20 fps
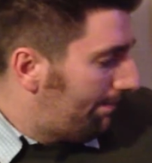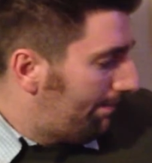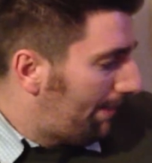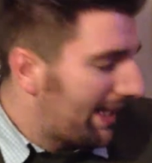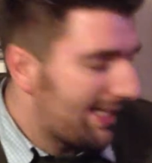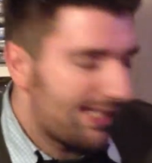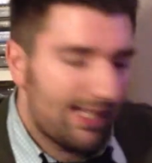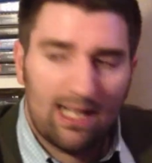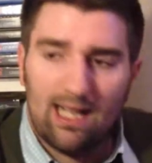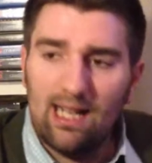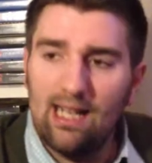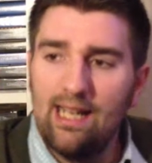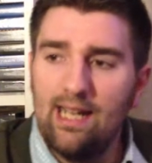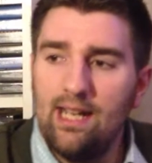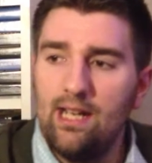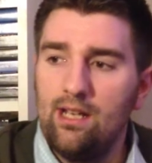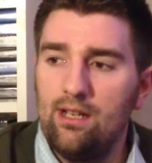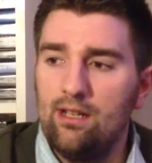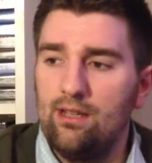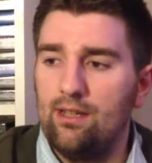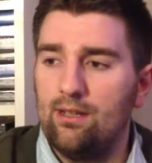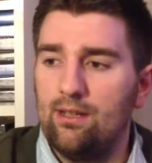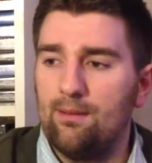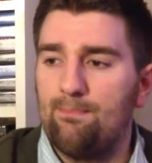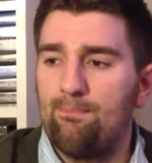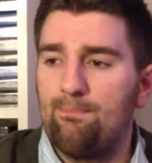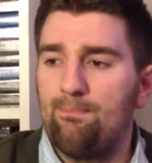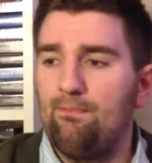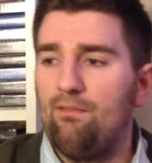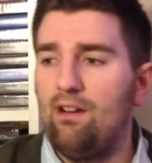Basically,
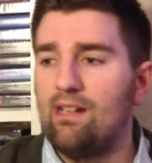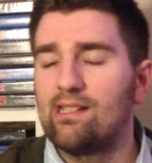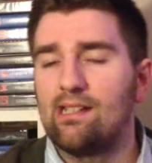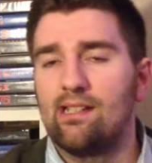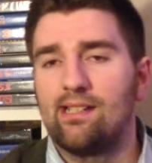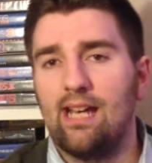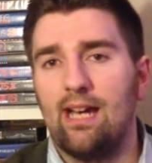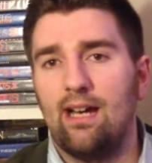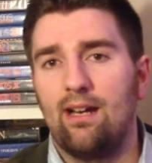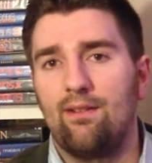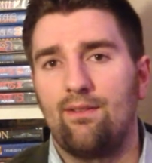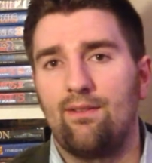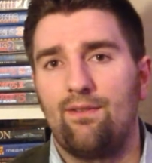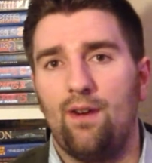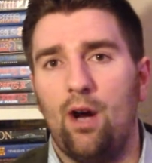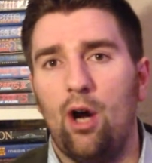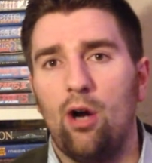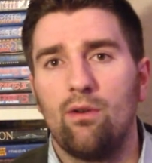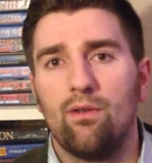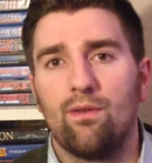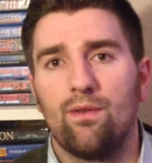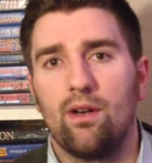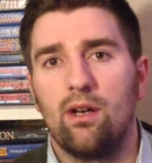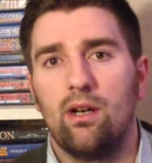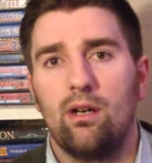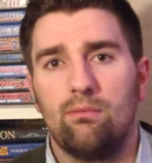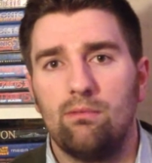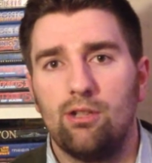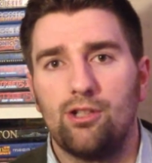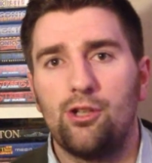the wrestlers have
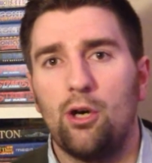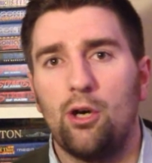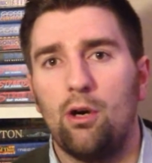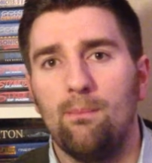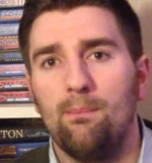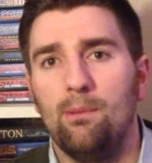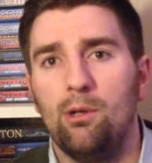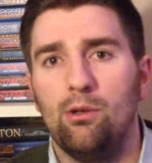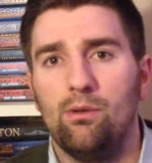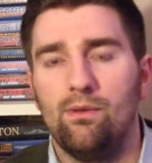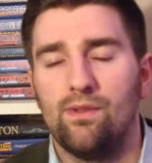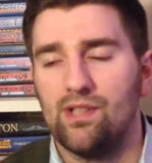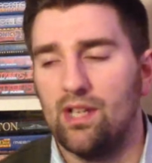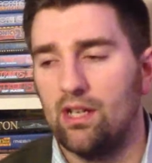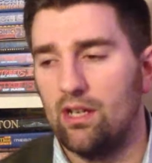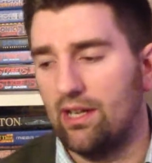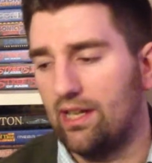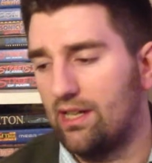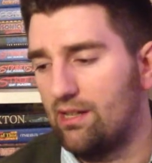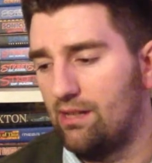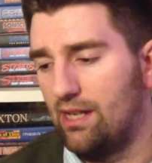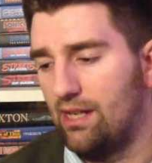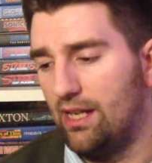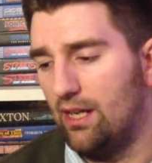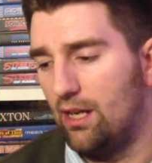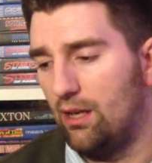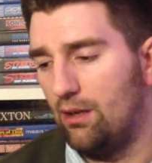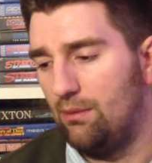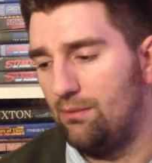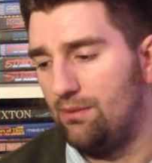over-the-top moves, so like, you
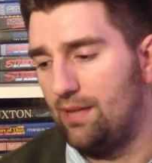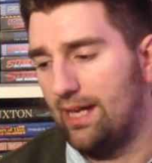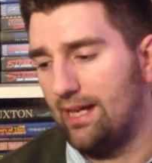know,